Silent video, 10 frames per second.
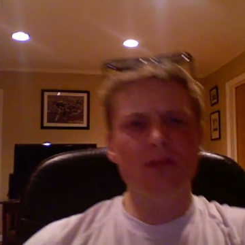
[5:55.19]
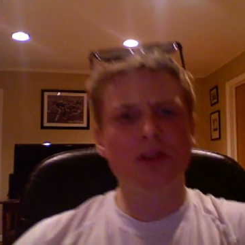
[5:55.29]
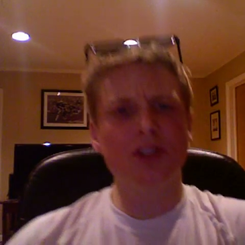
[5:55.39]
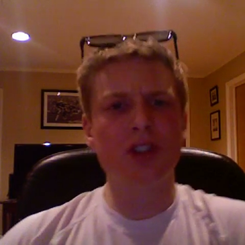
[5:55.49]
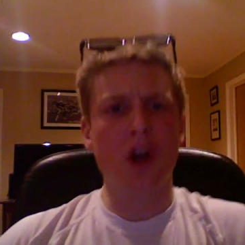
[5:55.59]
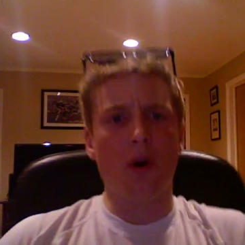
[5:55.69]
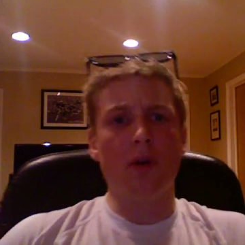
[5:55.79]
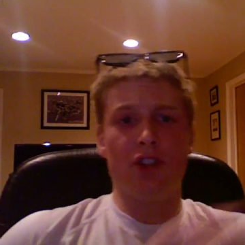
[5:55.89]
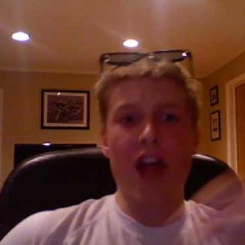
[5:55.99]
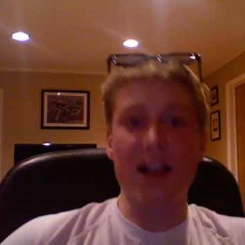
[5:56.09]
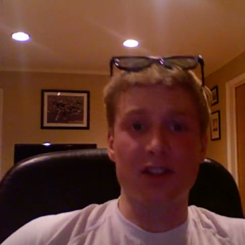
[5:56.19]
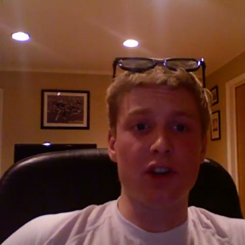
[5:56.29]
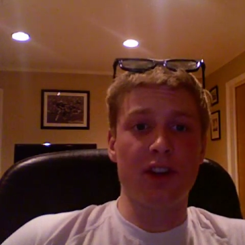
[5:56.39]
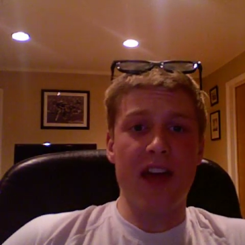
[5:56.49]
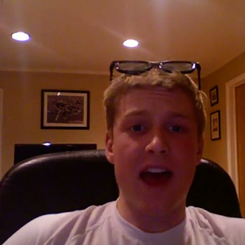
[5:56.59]
so Jack's
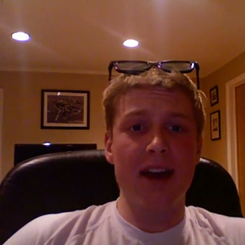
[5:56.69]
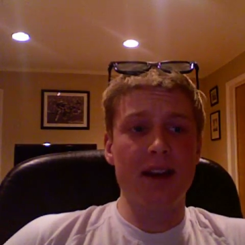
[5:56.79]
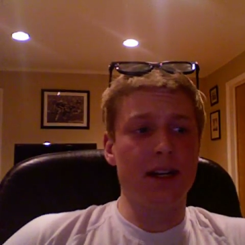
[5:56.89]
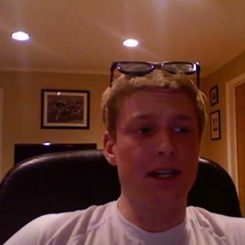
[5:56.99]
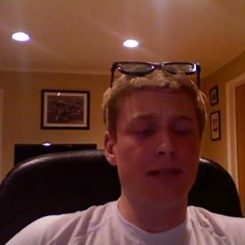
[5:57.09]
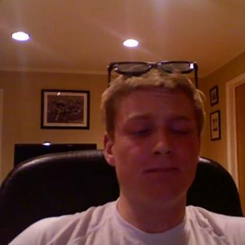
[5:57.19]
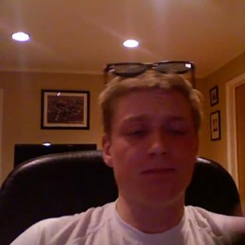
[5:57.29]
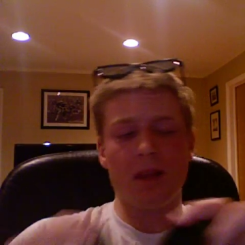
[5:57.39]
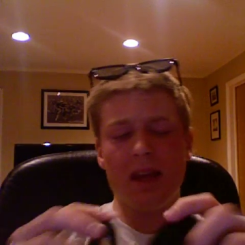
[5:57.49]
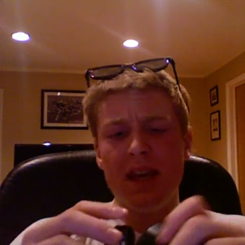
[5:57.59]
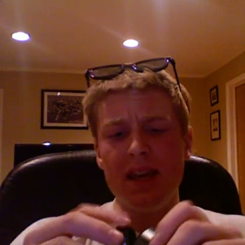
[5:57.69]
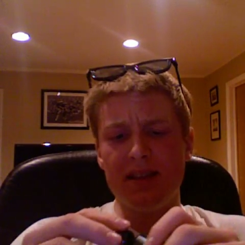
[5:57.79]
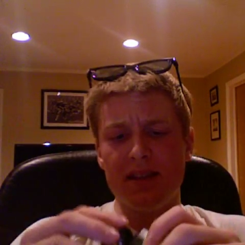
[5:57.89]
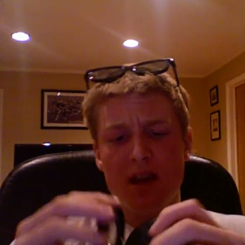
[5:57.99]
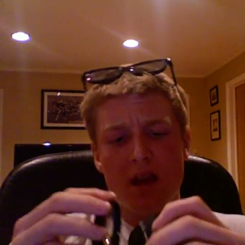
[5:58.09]
good at that. Um,
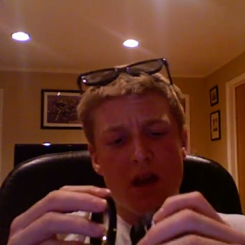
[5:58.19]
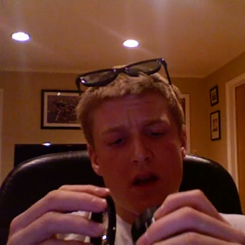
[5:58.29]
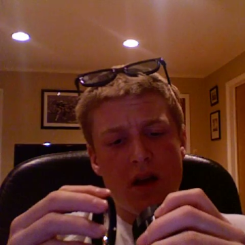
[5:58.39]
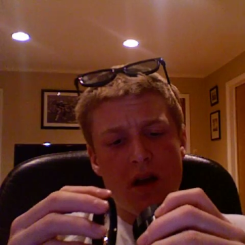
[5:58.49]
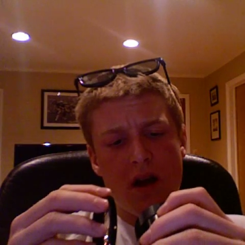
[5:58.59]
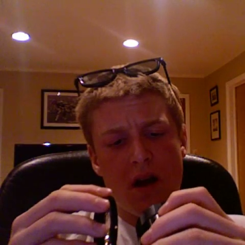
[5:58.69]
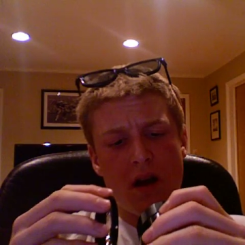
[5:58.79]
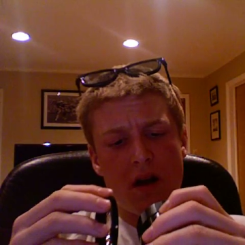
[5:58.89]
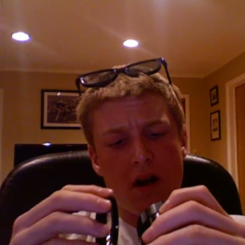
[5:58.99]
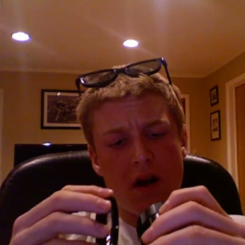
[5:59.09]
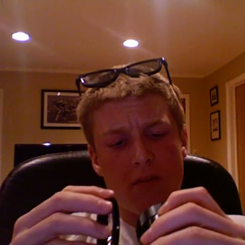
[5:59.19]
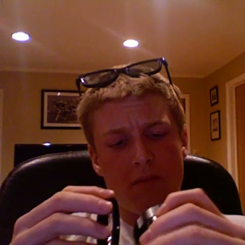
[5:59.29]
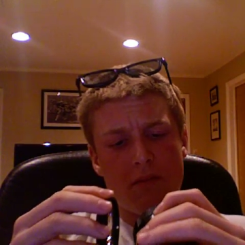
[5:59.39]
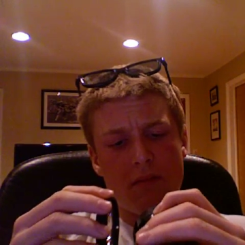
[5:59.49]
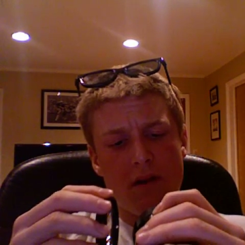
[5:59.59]
he's our um,
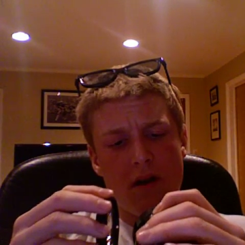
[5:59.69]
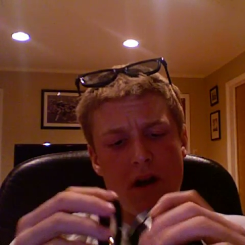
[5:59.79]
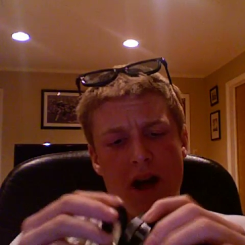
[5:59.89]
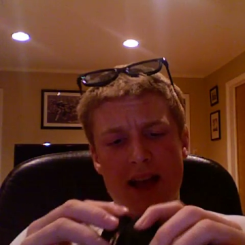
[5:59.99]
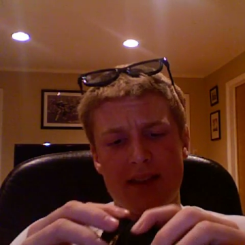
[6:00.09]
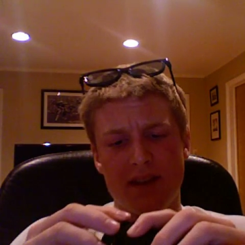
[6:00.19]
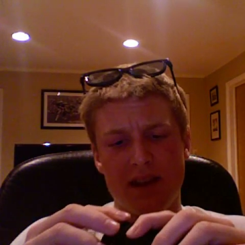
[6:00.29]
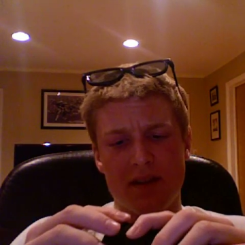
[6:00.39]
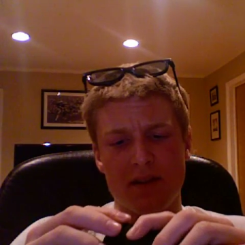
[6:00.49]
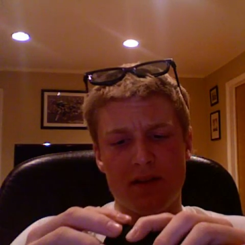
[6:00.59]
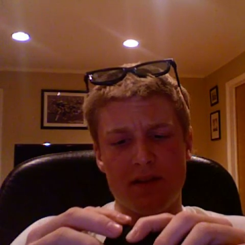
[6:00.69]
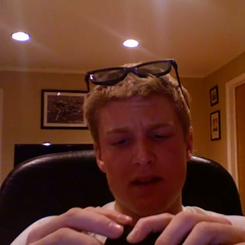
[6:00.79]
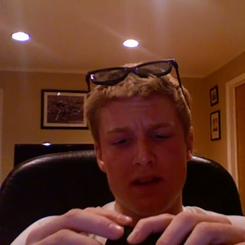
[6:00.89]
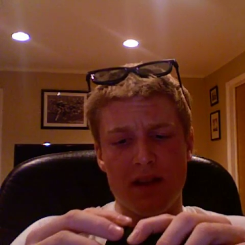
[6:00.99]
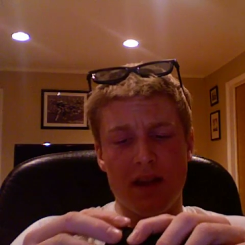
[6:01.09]
our eyes and ears
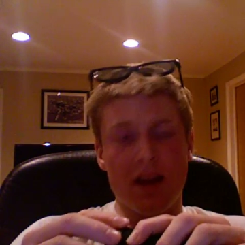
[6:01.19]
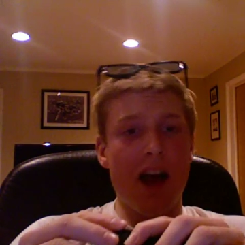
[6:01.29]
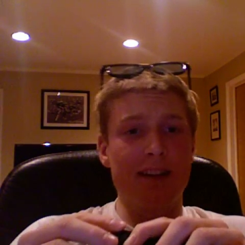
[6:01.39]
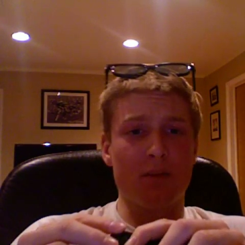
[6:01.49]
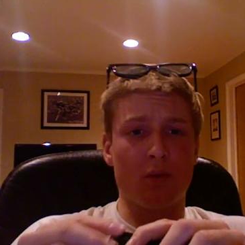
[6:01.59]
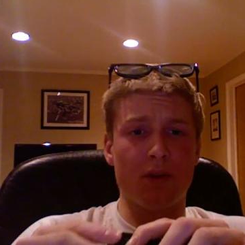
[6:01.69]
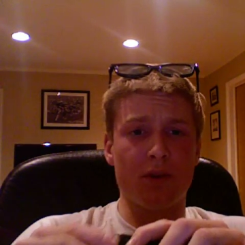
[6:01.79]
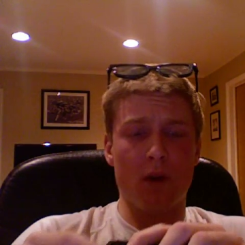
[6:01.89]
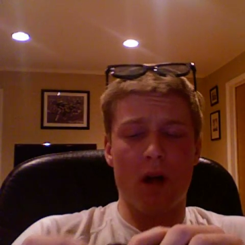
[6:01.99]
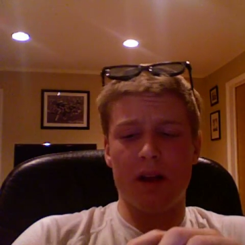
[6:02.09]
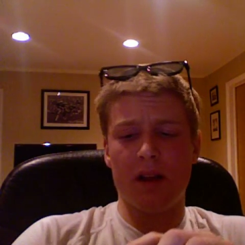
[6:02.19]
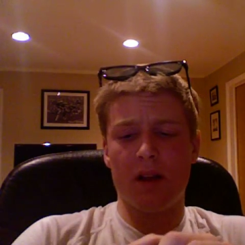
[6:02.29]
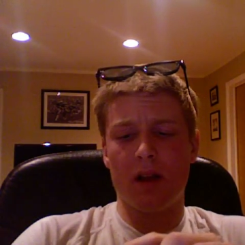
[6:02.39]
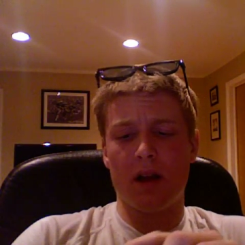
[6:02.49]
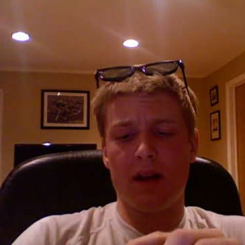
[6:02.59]
in the gossip world as well.
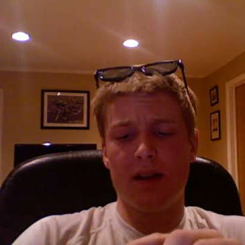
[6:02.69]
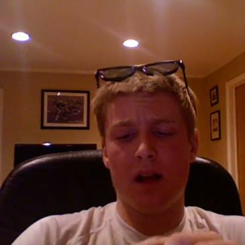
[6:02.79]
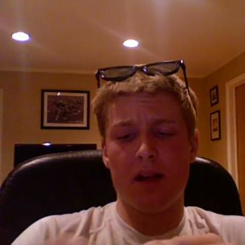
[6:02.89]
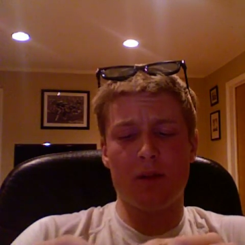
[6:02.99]
He'll uh, tell us